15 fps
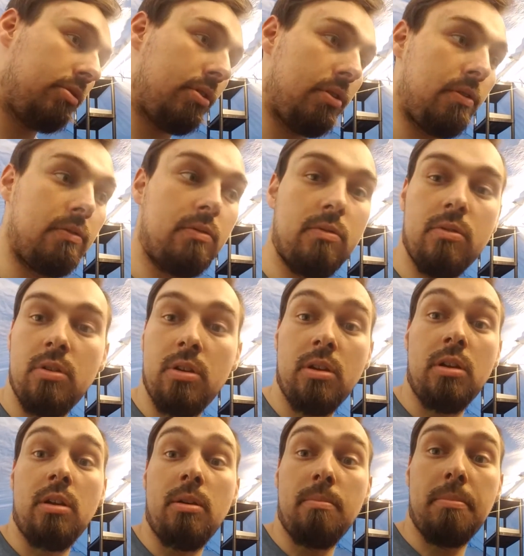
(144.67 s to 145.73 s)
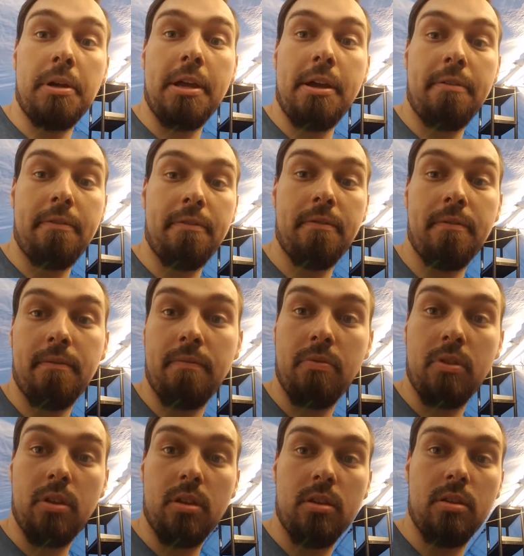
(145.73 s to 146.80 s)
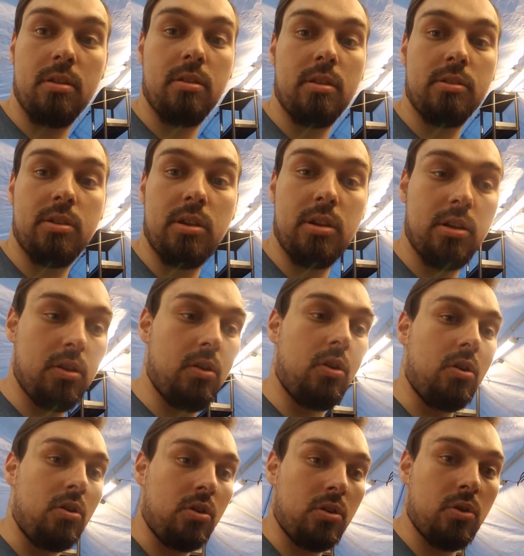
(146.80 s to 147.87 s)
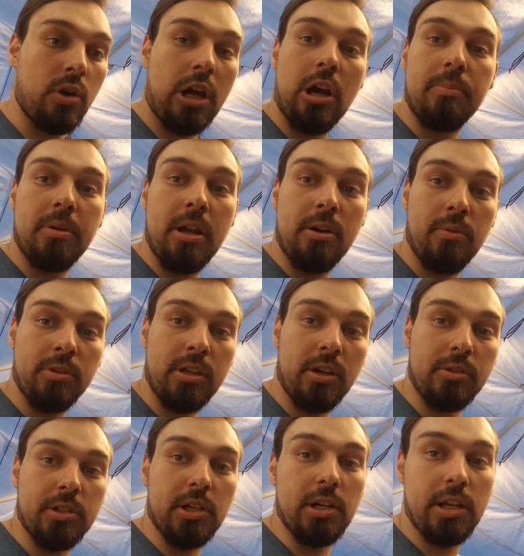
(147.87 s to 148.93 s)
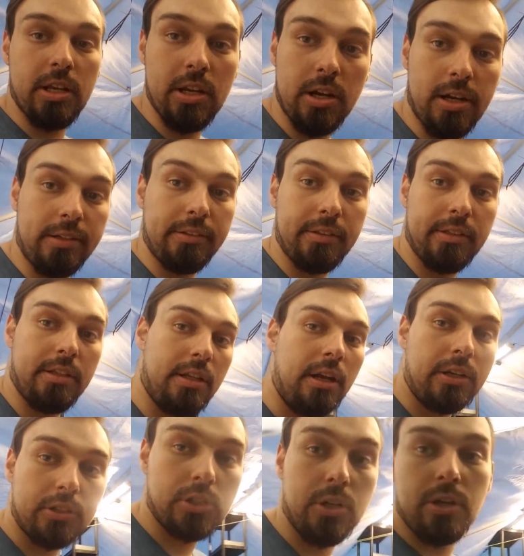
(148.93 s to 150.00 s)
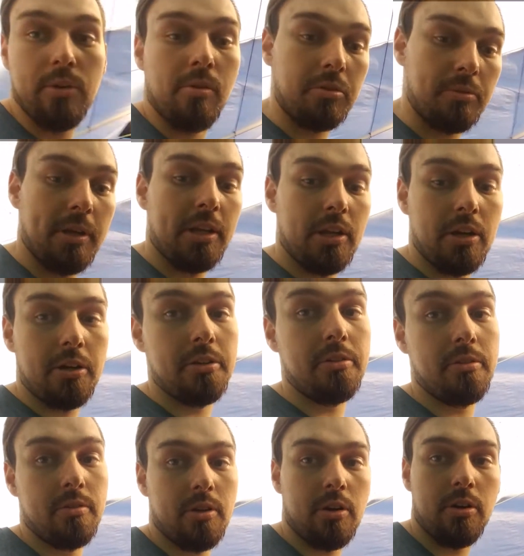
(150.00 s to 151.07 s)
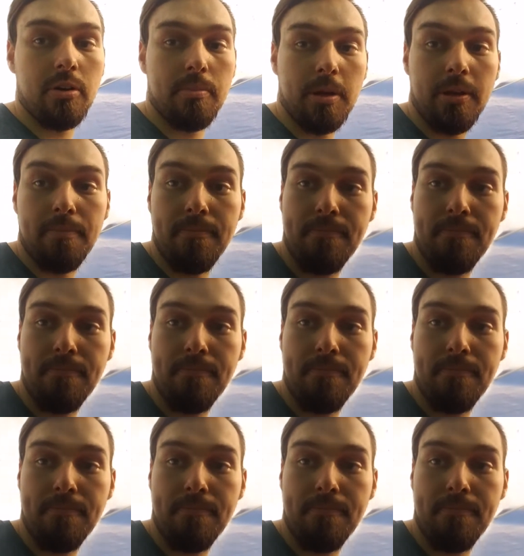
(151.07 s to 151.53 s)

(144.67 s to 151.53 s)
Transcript: So, but yeah, it's a little quick update of what the hell's gonna get done, and then I'll show you what we get done here in a bit.